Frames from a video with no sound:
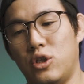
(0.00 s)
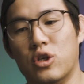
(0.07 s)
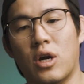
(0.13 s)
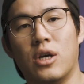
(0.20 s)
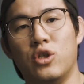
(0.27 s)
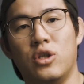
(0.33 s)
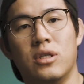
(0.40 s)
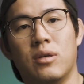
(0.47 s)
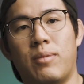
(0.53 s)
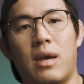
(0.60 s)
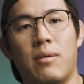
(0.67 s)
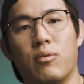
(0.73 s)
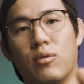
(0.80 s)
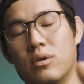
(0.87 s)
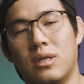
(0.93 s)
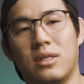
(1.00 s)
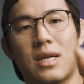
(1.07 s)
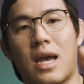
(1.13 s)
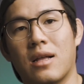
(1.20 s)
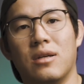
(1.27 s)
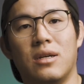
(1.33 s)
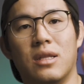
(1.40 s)
giant sheets of papers
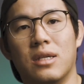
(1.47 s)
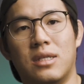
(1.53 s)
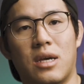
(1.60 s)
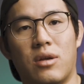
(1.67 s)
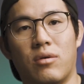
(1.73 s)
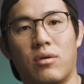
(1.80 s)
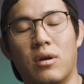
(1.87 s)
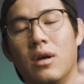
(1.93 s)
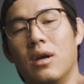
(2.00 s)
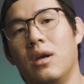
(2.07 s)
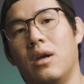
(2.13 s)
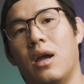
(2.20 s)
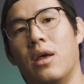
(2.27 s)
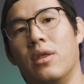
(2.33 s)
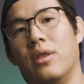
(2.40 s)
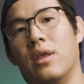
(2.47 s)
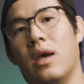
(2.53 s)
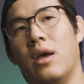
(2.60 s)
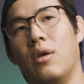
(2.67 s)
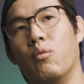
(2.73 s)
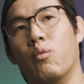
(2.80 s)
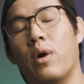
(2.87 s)
exactly in the center, and
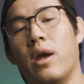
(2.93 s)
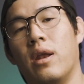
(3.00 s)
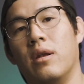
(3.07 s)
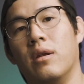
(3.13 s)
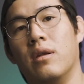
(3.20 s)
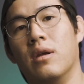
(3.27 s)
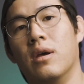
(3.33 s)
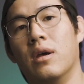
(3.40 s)
then when